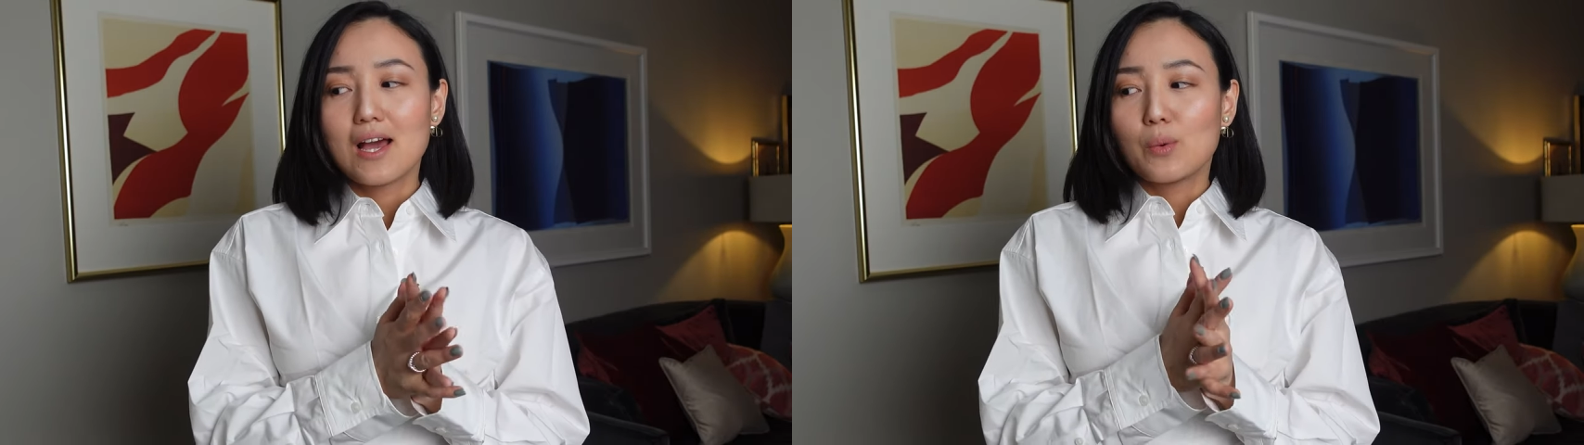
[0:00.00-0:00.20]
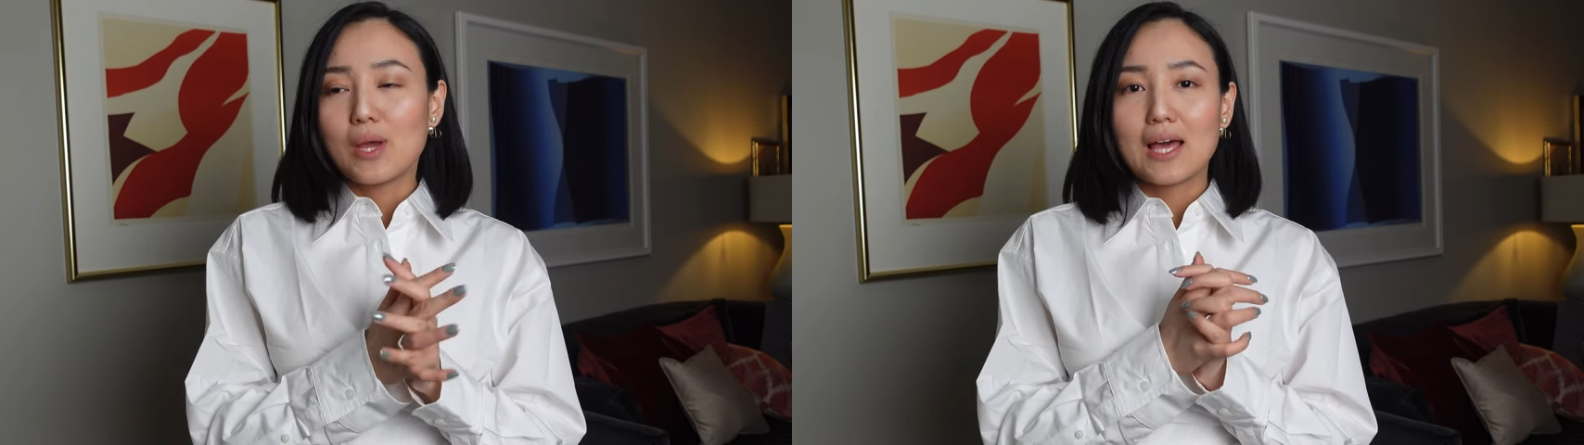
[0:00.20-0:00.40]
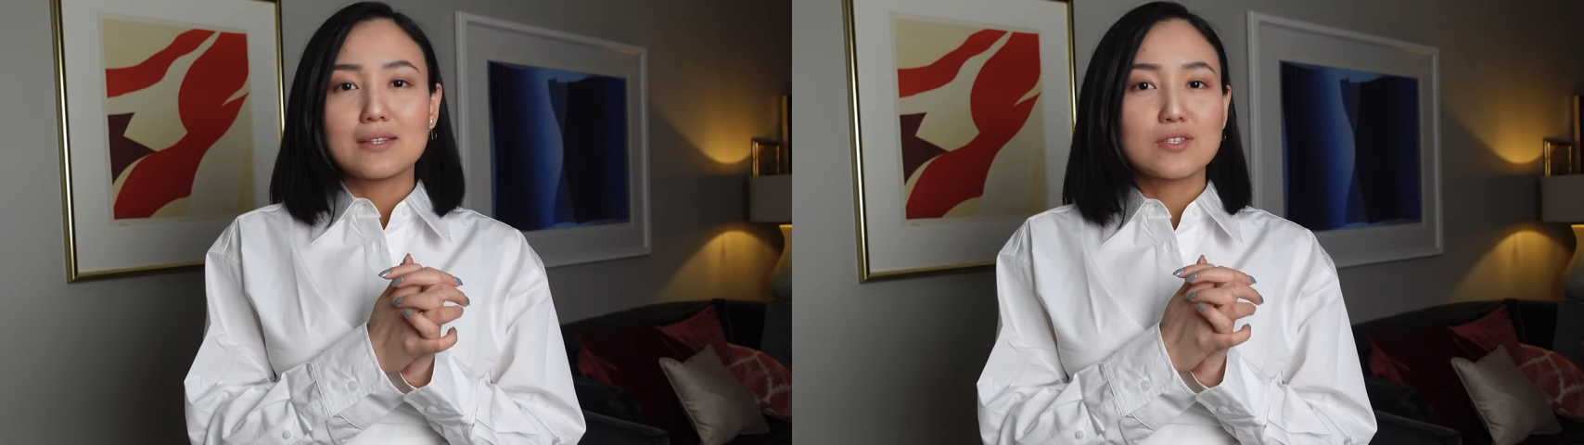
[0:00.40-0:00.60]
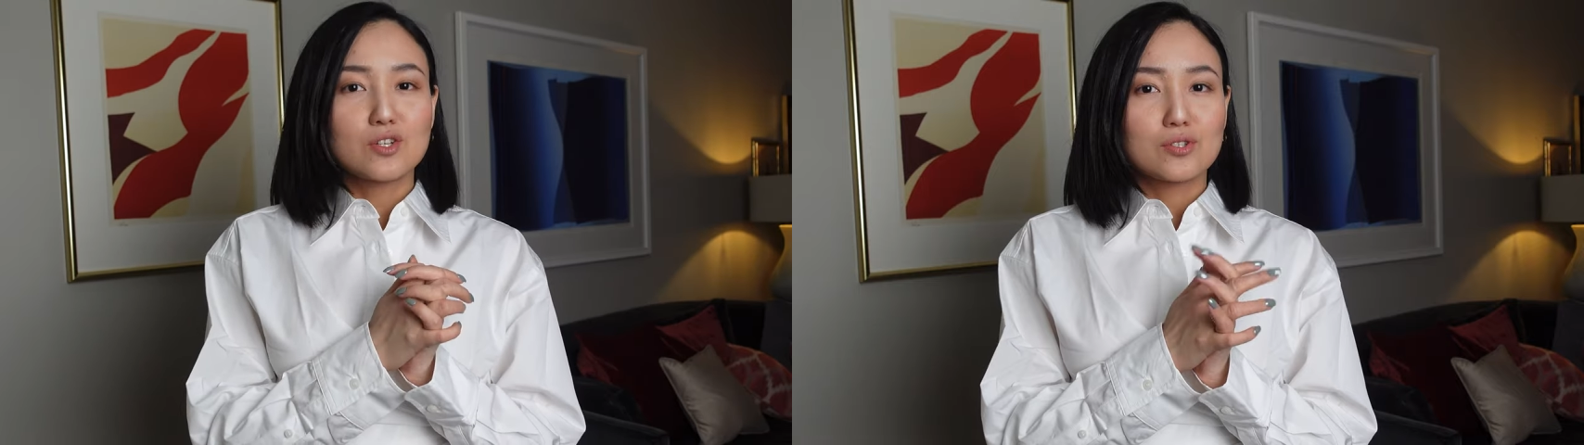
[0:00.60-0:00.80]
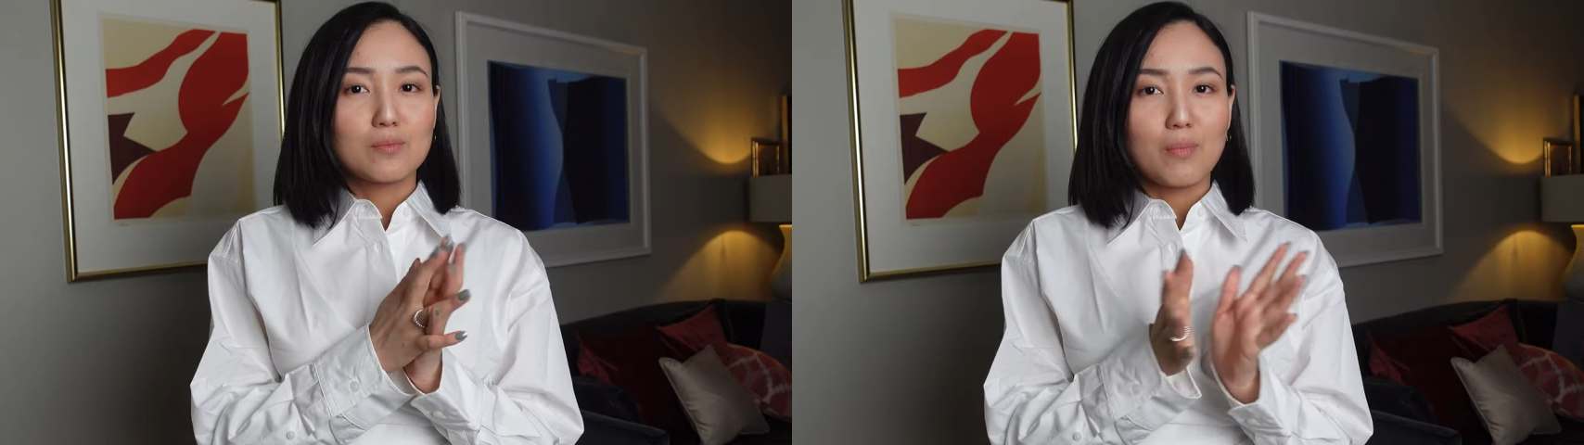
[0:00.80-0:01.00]
We had a
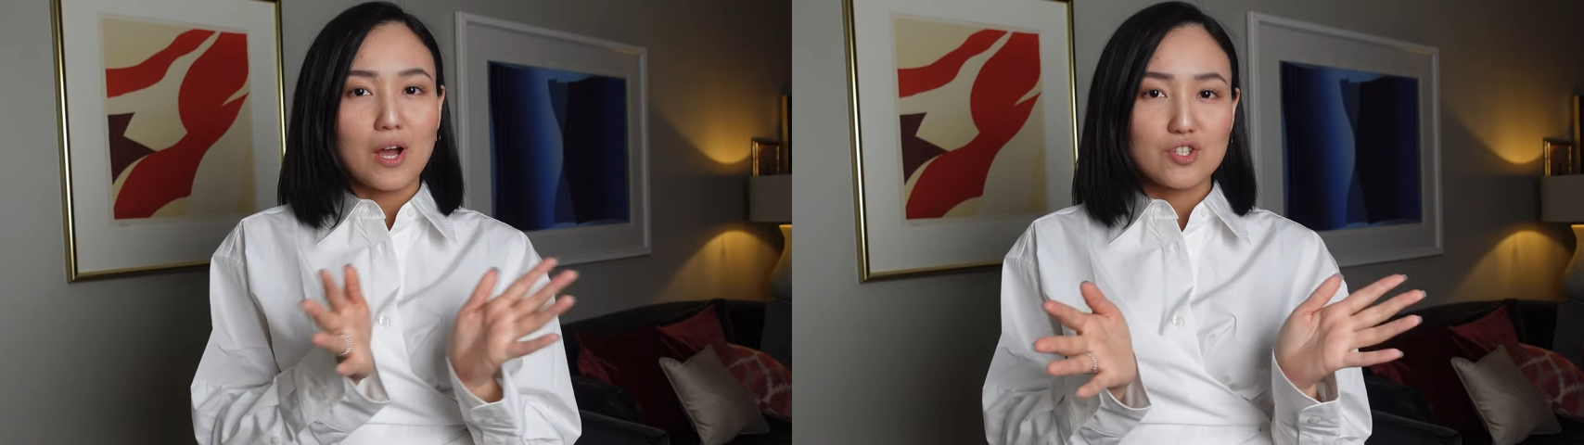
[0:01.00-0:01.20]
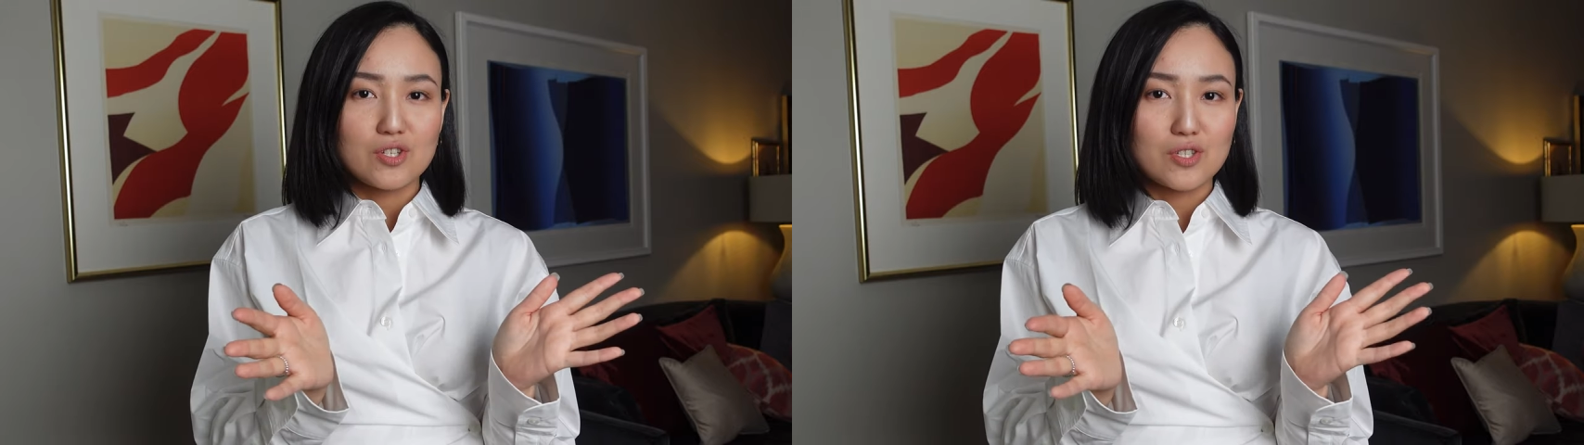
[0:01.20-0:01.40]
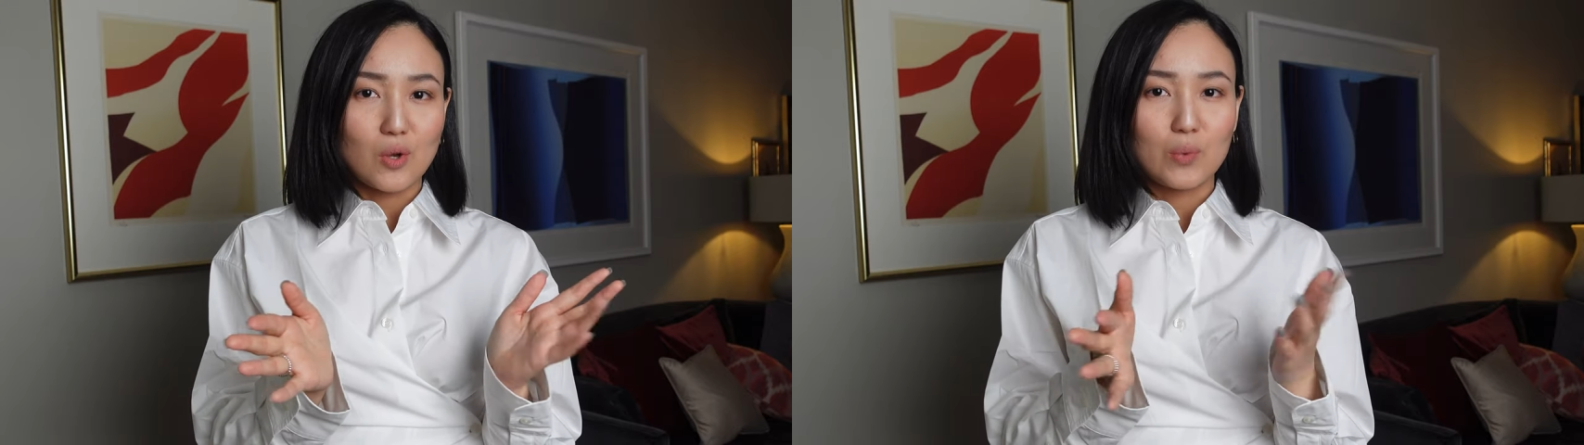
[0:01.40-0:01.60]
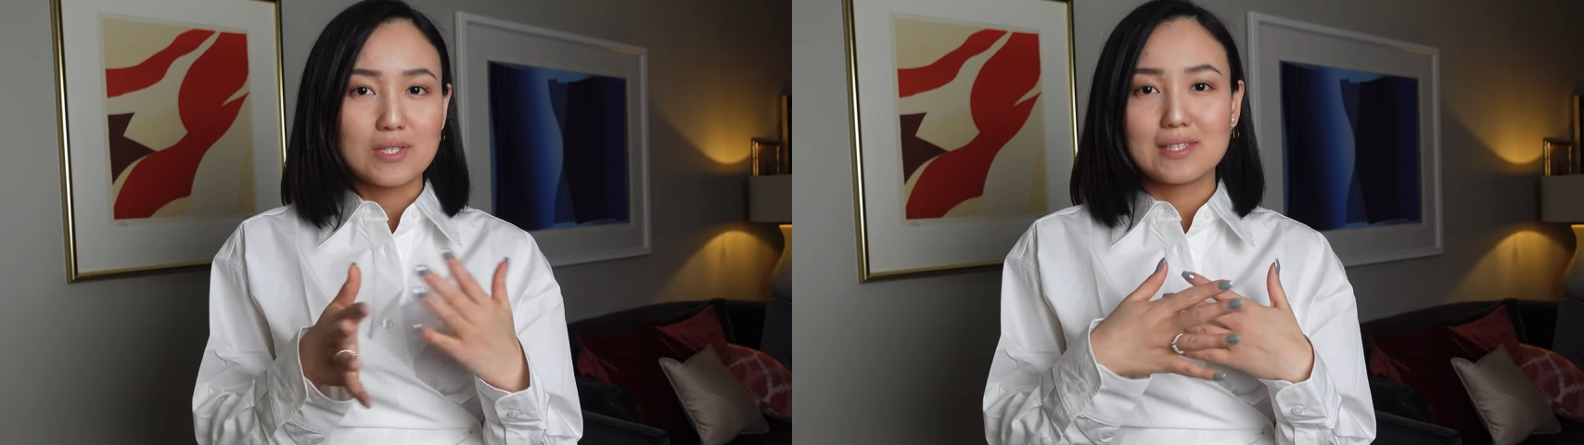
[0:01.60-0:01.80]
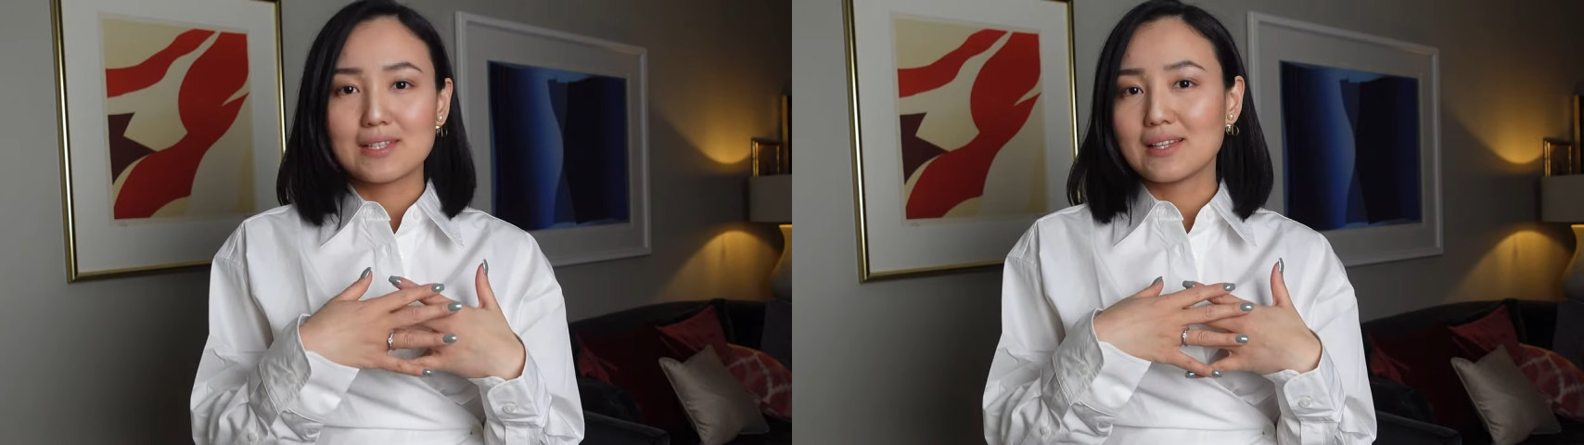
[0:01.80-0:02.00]
certain budget, so we
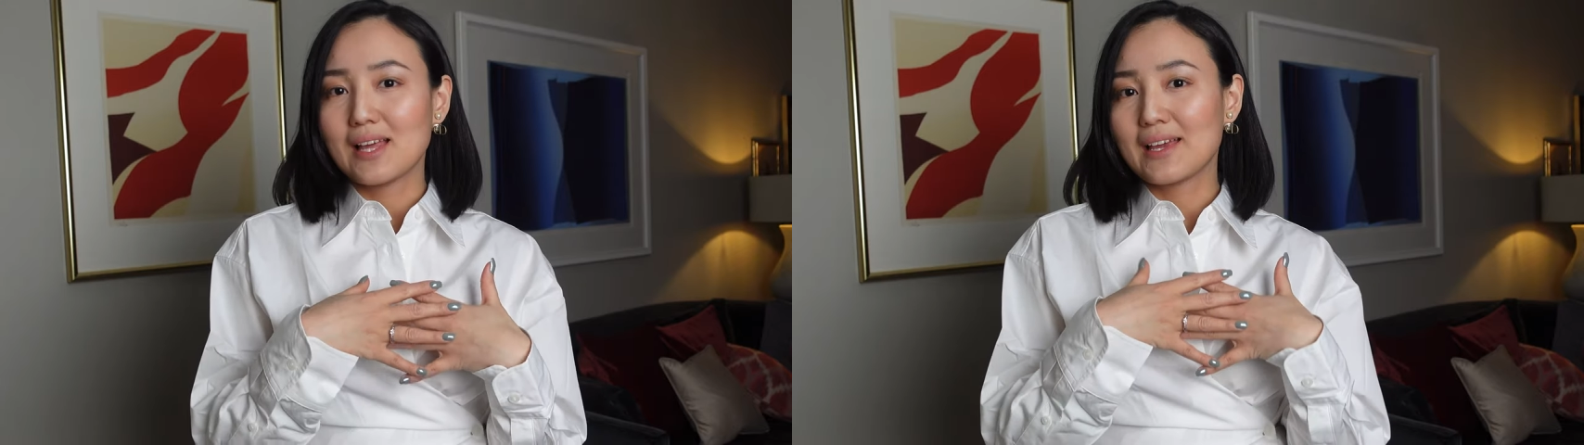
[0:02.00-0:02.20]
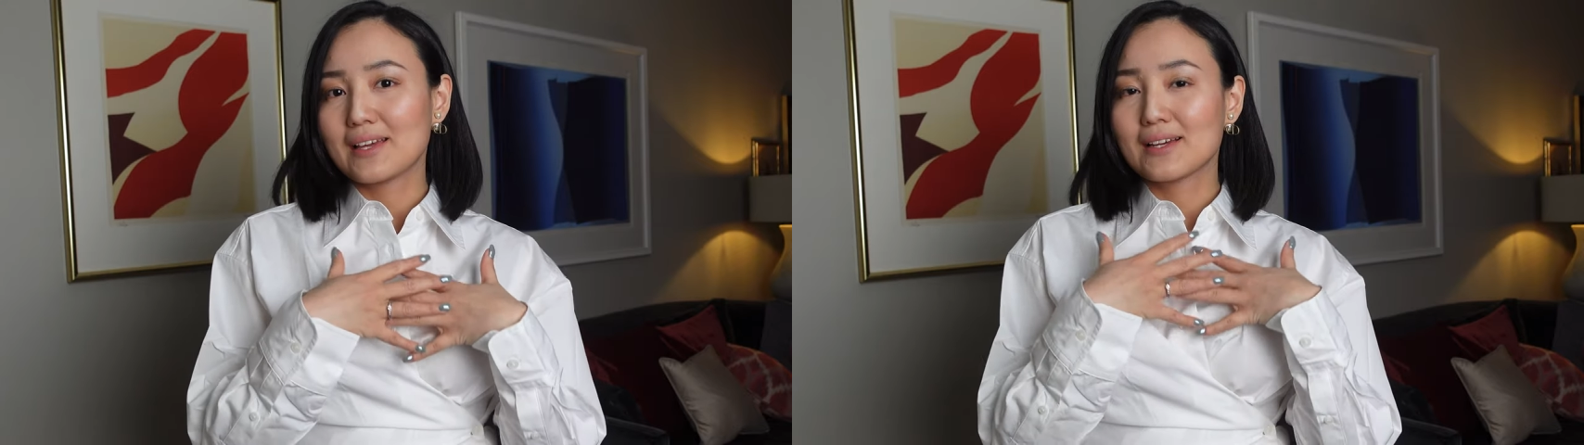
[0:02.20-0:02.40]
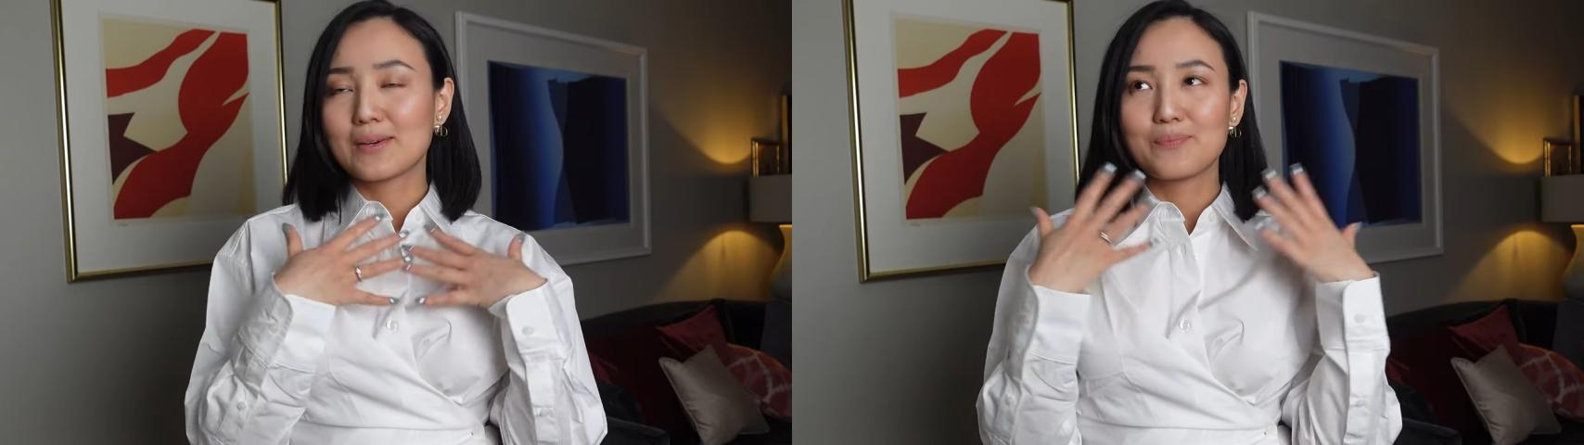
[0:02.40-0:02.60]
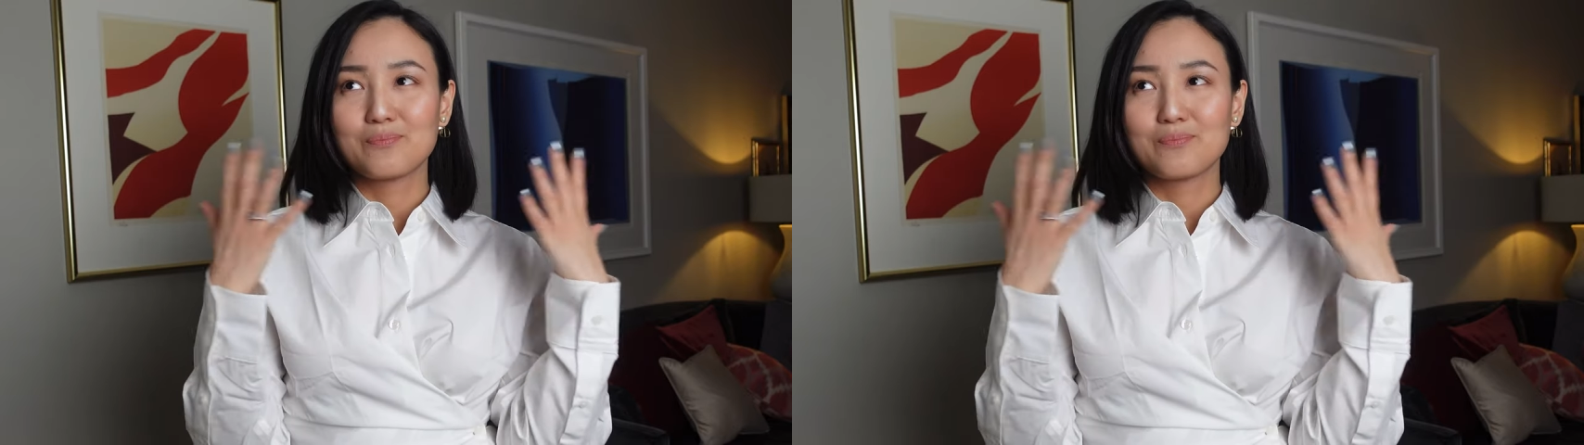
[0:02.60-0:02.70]
didn't like